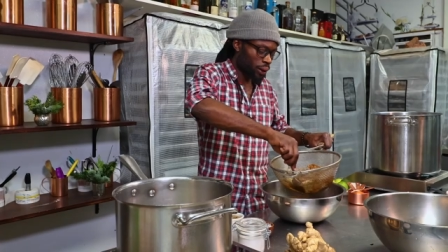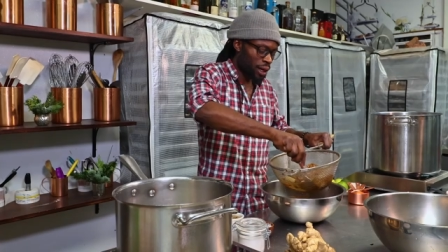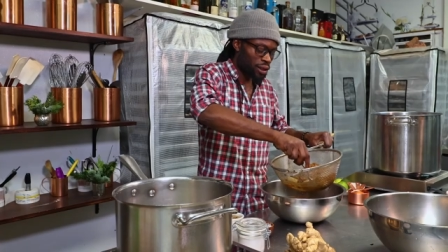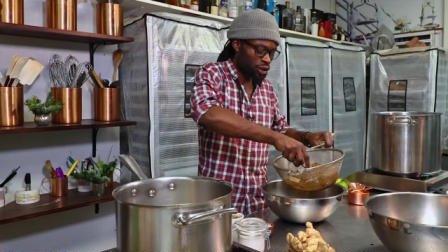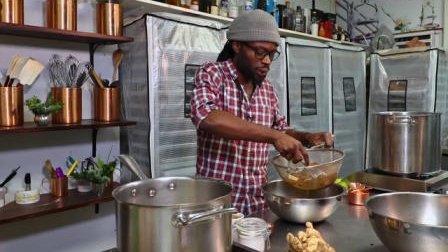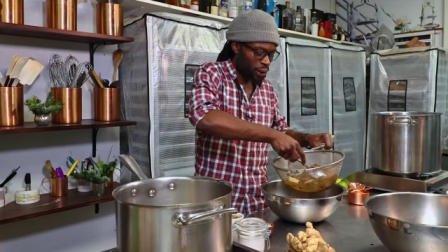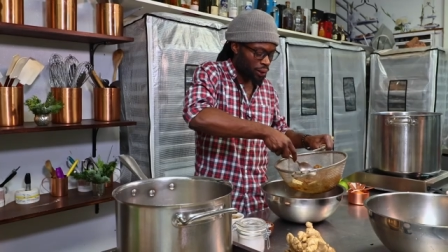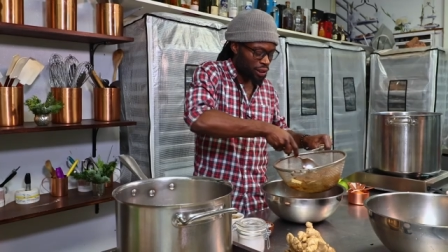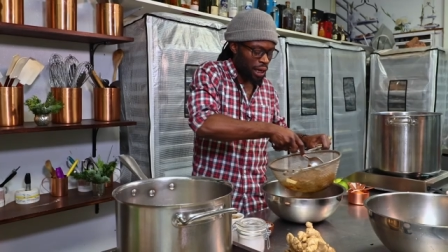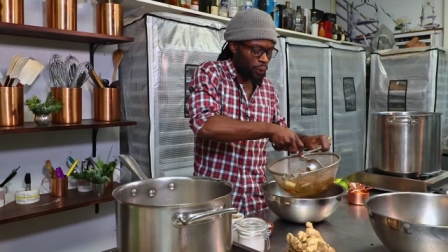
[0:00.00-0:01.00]

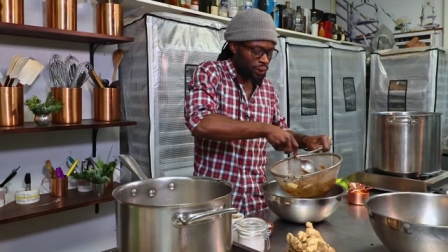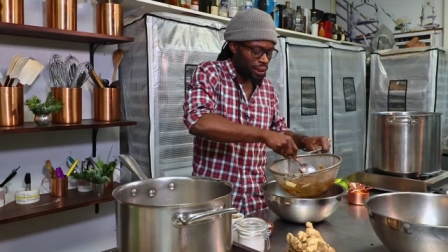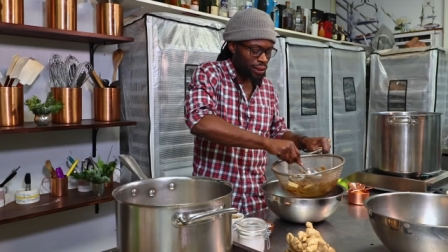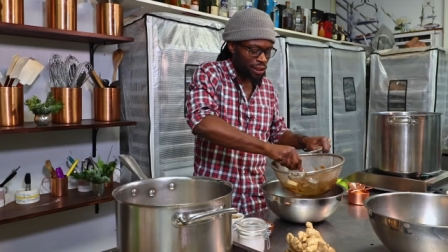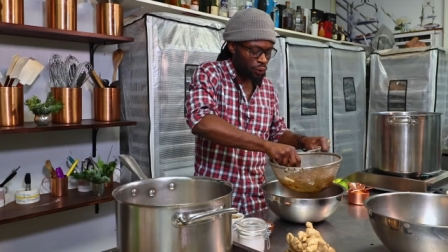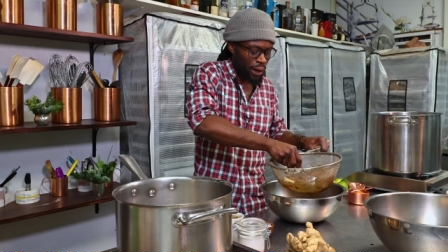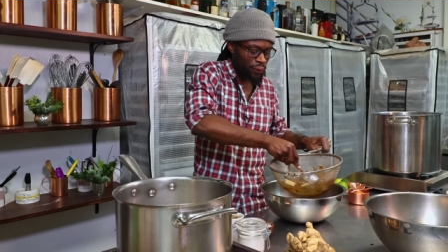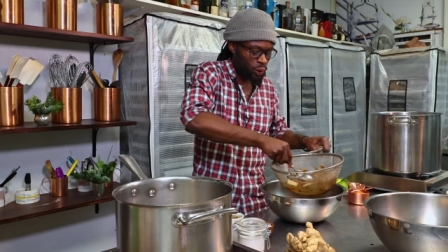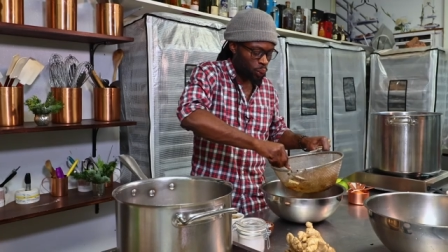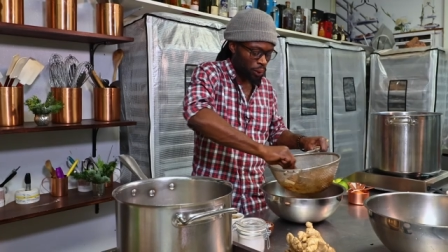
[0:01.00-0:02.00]
concentrated tamarind taste that you'll
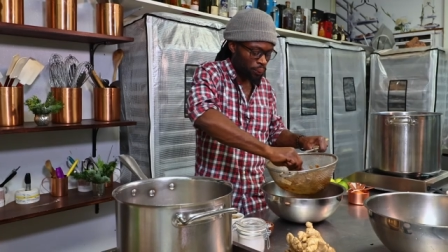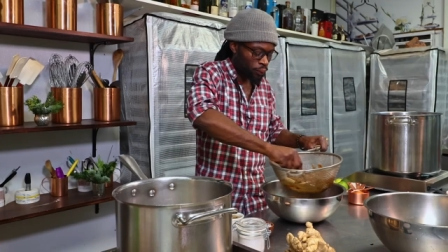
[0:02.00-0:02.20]
have as well.